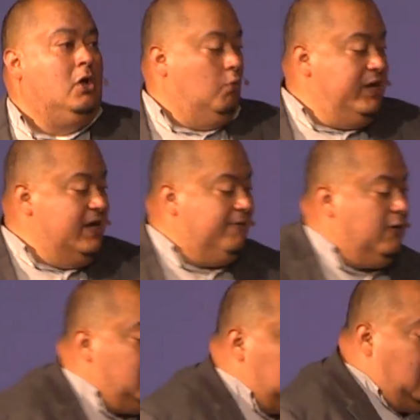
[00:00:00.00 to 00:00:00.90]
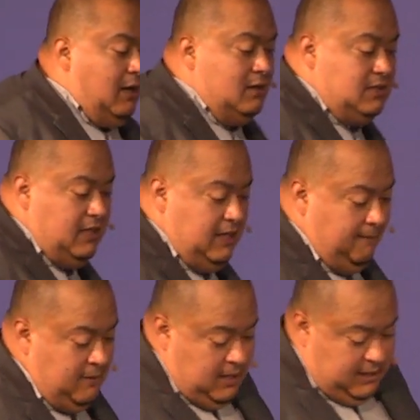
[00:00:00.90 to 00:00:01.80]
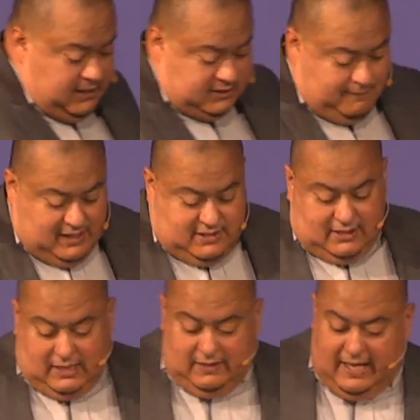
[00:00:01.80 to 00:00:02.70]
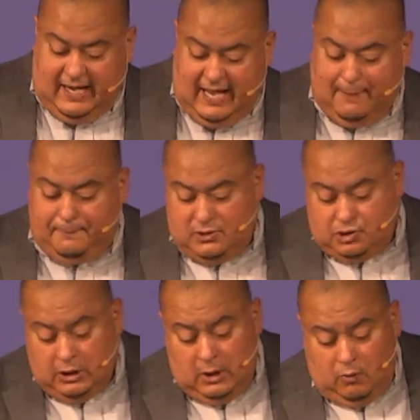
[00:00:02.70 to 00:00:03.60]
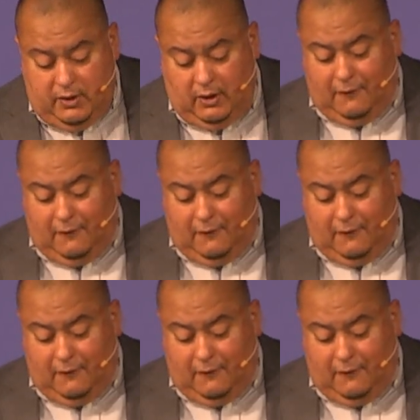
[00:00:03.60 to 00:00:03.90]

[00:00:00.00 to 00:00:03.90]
We never belonged to him. And it's an amazing thing that happens when our